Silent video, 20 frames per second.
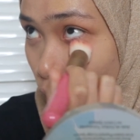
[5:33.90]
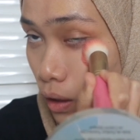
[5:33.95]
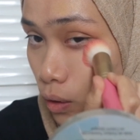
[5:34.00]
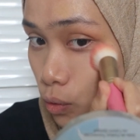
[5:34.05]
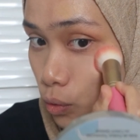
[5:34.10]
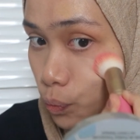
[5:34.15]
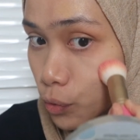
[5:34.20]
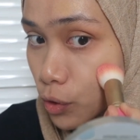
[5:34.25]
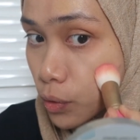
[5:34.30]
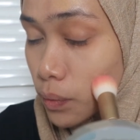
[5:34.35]

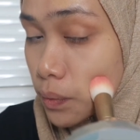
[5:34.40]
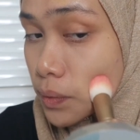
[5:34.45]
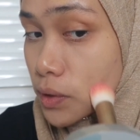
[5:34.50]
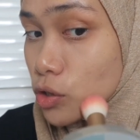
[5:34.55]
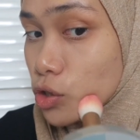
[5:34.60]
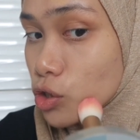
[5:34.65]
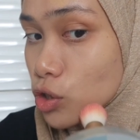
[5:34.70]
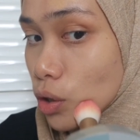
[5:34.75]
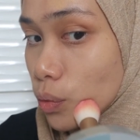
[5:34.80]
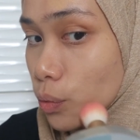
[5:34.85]
I'll probably
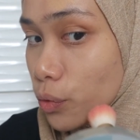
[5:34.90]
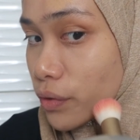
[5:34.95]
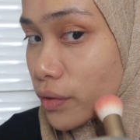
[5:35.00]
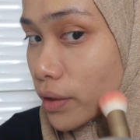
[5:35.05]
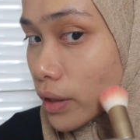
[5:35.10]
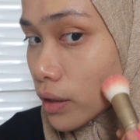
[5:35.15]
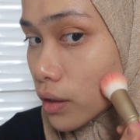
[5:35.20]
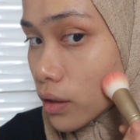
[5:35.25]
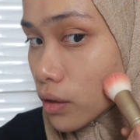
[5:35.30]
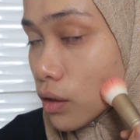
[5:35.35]
top with
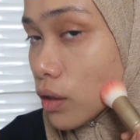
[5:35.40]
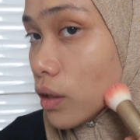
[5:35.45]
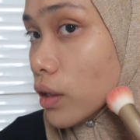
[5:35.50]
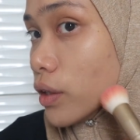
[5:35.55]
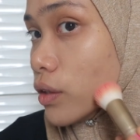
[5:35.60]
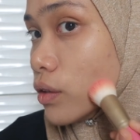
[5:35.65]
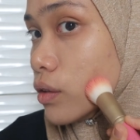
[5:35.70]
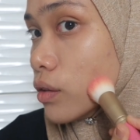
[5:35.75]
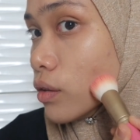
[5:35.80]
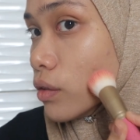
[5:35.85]
another
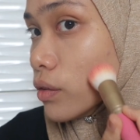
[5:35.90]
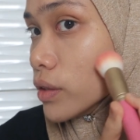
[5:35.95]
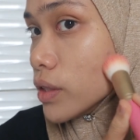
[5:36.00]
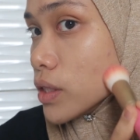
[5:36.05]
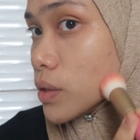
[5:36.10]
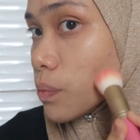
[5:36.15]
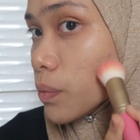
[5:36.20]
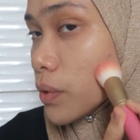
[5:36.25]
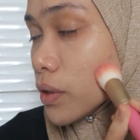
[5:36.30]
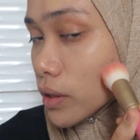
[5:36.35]
layer on
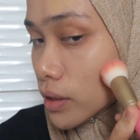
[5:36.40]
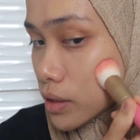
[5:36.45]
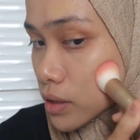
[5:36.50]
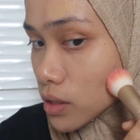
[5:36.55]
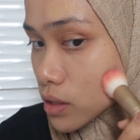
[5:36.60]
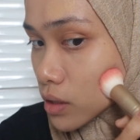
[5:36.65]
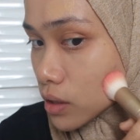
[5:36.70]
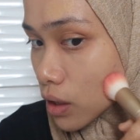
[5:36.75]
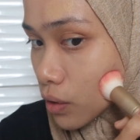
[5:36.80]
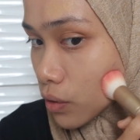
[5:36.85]
this part and
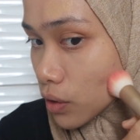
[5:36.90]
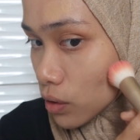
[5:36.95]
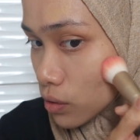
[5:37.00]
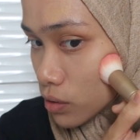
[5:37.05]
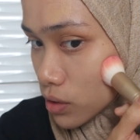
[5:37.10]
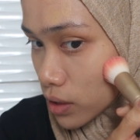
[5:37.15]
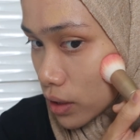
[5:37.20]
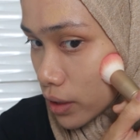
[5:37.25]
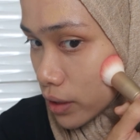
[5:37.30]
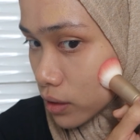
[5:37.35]
see how it
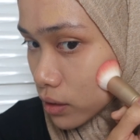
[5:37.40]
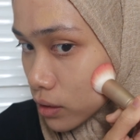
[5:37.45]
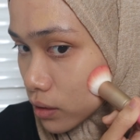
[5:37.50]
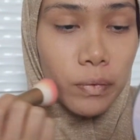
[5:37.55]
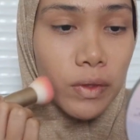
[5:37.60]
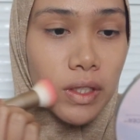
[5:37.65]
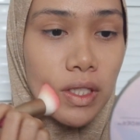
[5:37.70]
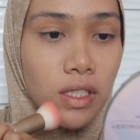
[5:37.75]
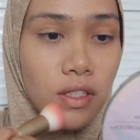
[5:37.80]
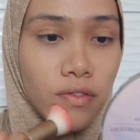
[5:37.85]
looks like.
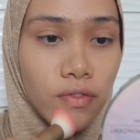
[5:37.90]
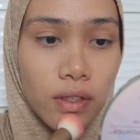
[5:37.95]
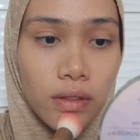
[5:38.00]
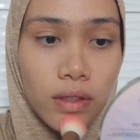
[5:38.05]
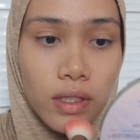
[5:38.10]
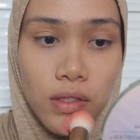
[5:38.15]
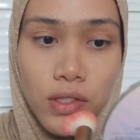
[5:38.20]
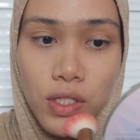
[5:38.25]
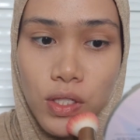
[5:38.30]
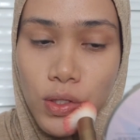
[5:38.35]
This
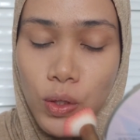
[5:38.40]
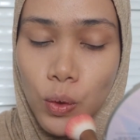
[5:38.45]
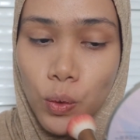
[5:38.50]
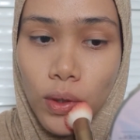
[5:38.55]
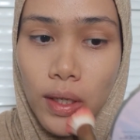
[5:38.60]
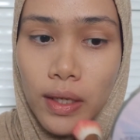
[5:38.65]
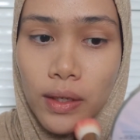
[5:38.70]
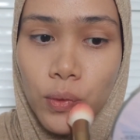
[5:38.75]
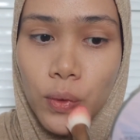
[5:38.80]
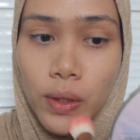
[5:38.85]
feels so
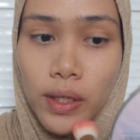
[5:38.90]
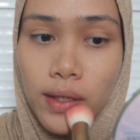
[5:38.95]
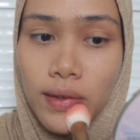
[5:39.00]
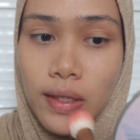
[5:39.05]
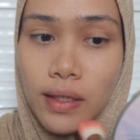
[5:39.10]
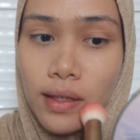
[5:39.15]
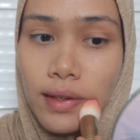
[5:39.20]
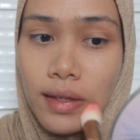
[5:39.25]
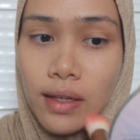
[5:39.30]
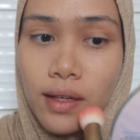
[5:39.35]
lightweight
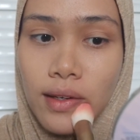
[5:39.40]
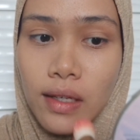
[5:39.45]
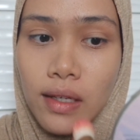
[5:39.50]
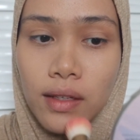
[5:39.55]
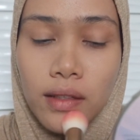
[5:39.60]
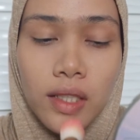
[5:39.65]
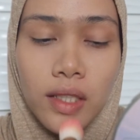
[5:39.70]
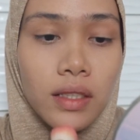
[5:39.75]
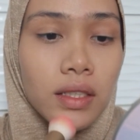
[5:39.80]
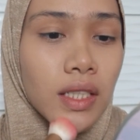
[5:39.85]

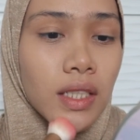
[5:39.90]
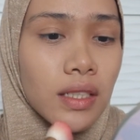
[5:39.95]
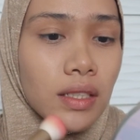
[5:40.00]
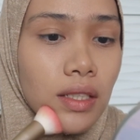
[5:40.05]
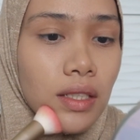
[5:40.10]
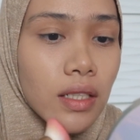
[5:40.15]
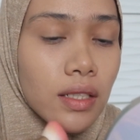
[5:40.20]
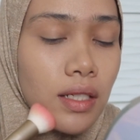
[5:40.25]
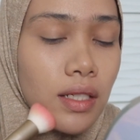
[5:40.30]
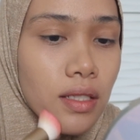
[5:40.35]
and
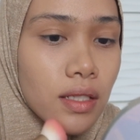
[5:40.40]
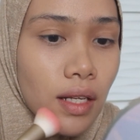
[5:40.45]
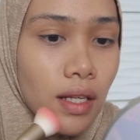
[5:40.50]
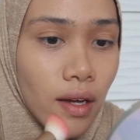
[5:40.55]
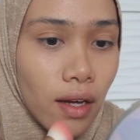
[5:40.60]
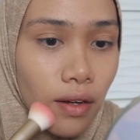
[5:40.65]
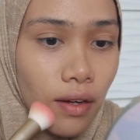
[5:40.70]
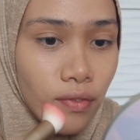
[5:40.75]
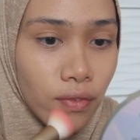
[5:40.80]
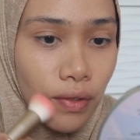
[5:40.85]
it doesn't
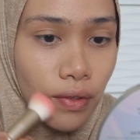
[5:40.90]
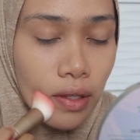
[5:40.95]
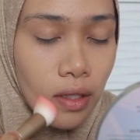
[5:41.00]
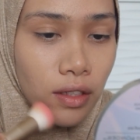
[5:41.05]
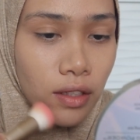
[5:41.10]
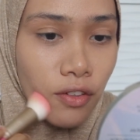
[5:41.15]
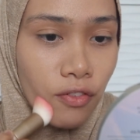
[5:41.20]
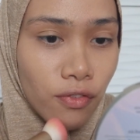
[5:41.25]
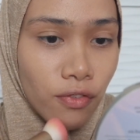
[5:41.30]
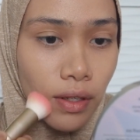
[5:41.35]
have
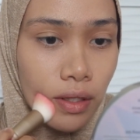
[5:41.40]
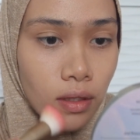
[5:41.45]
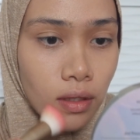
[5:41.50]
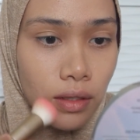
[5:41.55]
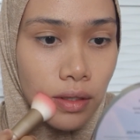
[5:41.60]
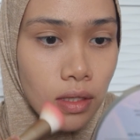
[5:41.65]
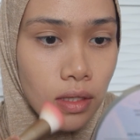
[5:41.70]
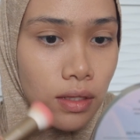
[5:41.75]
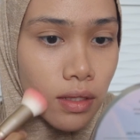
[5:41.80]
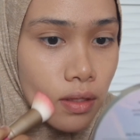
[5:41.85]
any
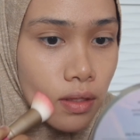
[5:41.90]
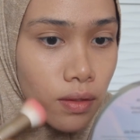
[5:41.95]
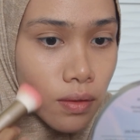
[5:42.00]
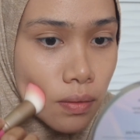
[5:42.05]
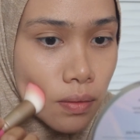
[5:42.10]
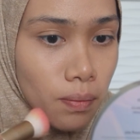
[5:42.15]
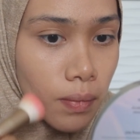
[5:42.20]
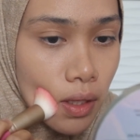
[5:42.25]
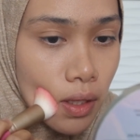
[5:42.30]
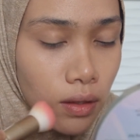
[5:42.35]
fragrance
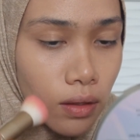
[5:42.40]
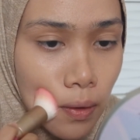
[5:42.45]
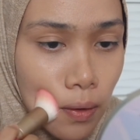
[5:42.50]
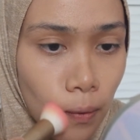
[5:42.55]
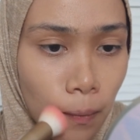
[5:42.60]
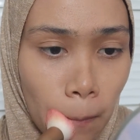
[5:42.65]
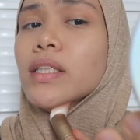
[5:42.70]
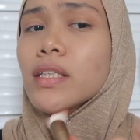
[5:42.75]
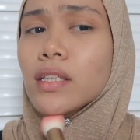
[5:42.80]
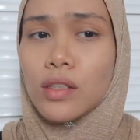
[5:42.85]
smell.
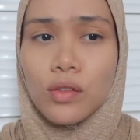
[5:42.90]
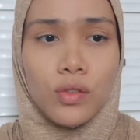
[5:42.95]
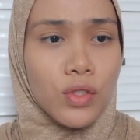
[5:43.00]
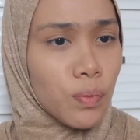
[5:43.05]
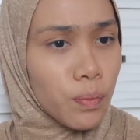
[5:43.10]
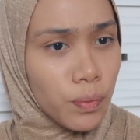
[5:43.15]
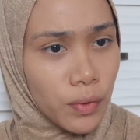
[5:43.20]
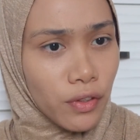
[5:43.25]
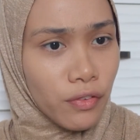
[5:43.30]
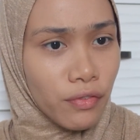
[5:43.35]
I think it looks
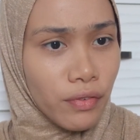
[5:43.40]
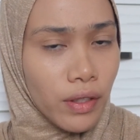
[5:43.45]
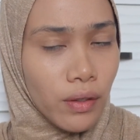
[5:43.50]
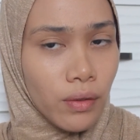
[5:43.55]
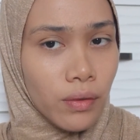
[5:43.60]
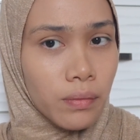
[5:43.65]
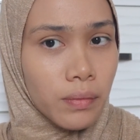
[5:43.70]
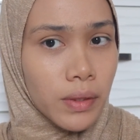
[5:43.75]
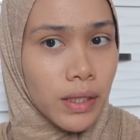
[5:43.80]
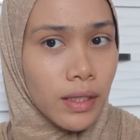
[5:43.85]
perfect
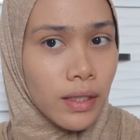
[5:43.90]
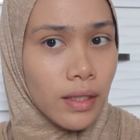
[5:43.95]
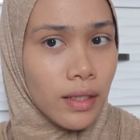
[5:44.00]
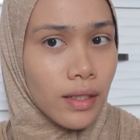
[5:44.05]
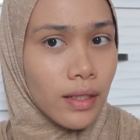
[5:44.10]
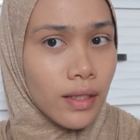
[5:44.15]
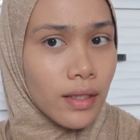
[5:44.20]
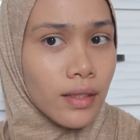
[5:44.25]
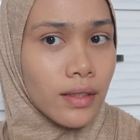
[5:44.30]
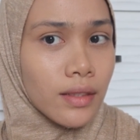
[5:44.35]
on me.
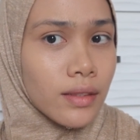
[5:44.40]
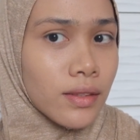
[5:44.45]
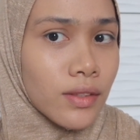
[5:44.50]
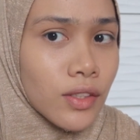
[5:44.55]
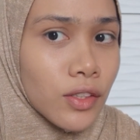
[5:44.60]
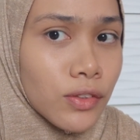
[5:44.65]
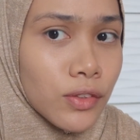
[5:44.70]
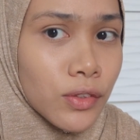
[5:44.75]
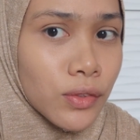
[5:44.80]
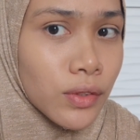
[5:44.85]
It's
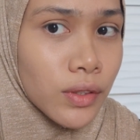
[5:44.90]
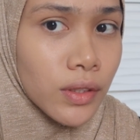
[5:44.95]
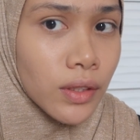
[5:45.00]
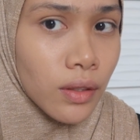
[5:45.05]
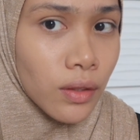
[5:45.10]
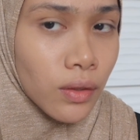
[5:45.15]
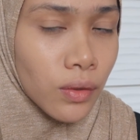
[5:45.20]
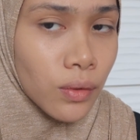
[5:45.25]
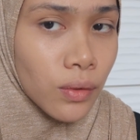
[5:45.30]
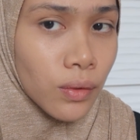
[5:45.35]
not too
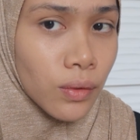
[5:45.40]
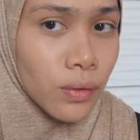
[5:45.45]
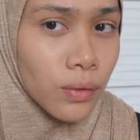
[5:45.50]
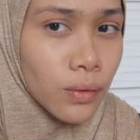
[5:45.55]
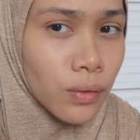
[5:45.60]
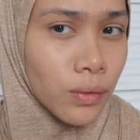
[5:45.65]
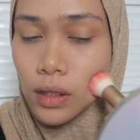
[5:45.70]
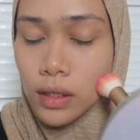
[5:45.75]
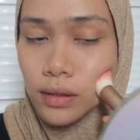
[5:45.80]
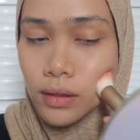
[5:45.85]
yellow.
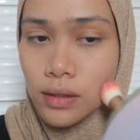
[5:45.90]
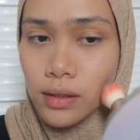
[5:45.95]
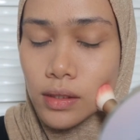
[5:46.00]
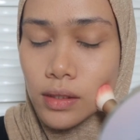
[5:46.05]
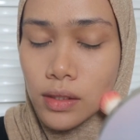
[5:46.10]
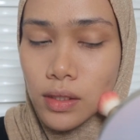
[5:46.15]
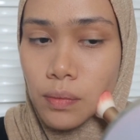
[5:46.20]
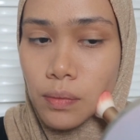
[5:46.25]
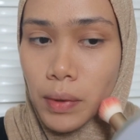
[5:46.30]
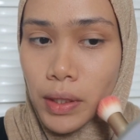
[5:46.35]
I think this
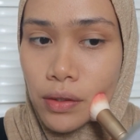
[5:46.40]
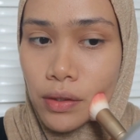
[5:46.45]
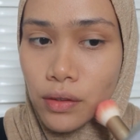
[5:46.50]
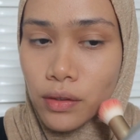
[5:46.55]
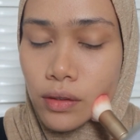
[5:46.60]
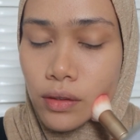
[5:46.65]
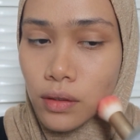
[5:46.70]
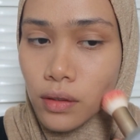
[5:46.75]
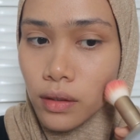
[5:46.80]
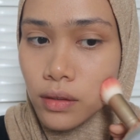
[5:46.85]
is better
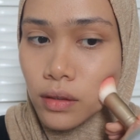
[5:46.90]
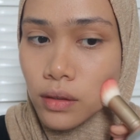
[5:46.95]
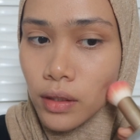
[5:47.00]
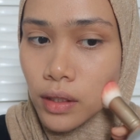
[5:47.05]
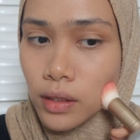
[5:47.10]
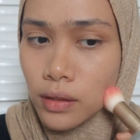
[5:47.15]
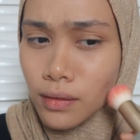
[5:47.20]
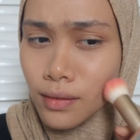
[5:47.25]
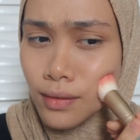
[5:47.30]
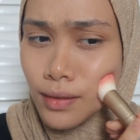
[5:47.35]
rather
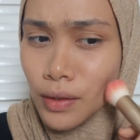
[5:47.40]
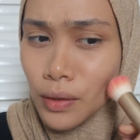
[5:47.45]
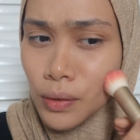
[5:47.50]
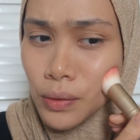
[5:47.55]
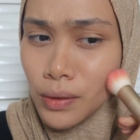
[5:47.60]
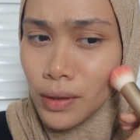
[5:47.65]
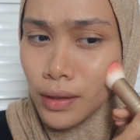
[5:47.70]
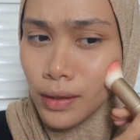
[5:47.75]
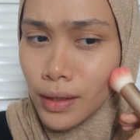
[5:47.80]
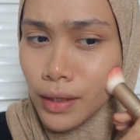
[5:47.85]
than
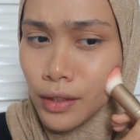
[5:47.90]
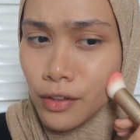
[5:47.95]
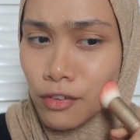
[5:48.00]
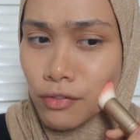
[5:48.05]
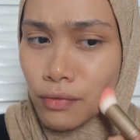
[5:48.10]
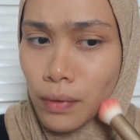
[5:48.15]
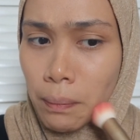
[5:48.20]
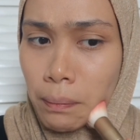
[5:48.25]
look kind of